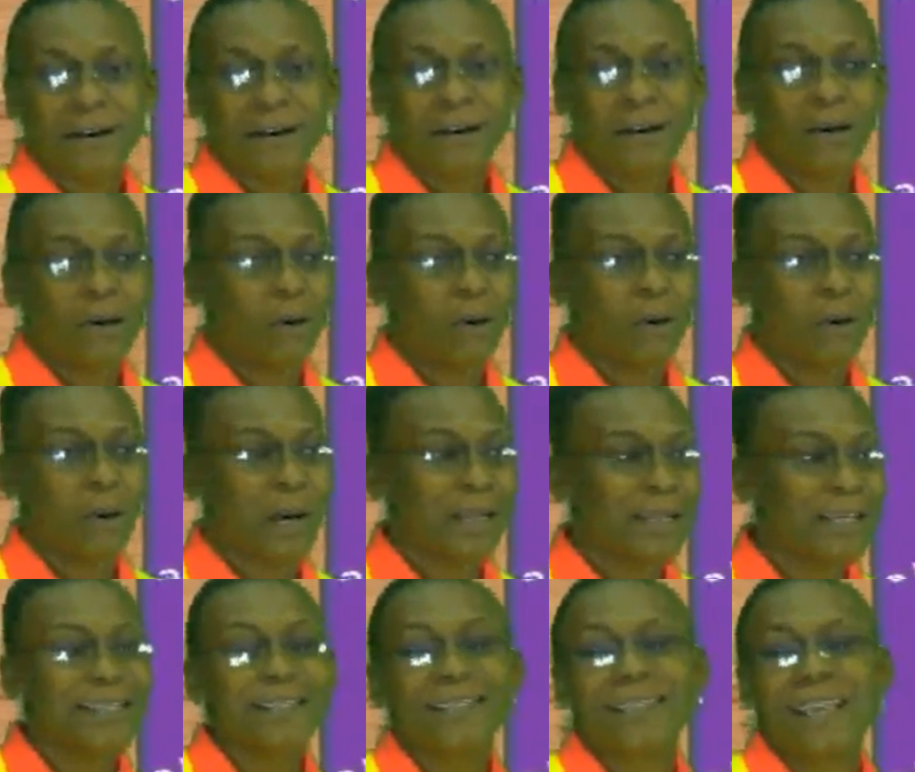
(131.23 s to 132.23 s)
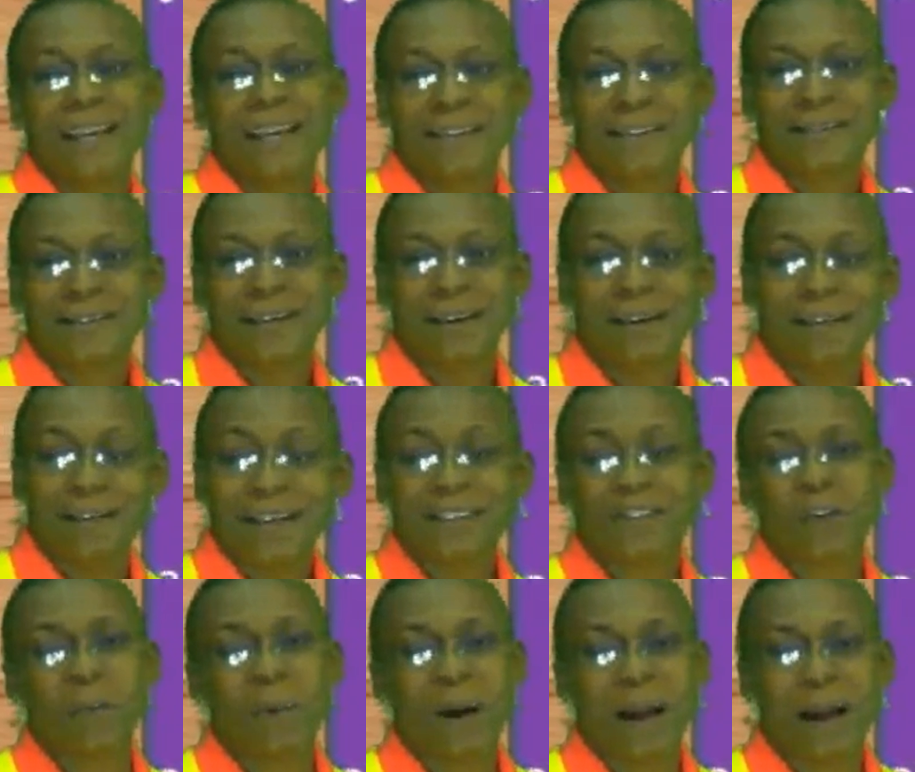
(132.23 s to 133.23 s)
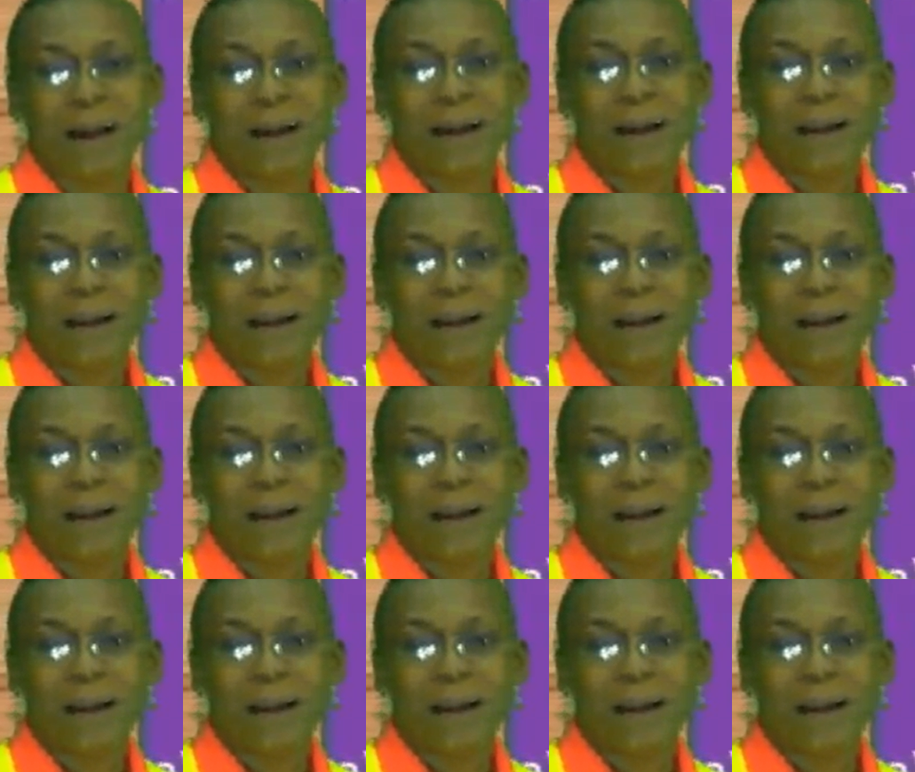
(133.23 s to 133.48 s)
or an insect, a grasshopper,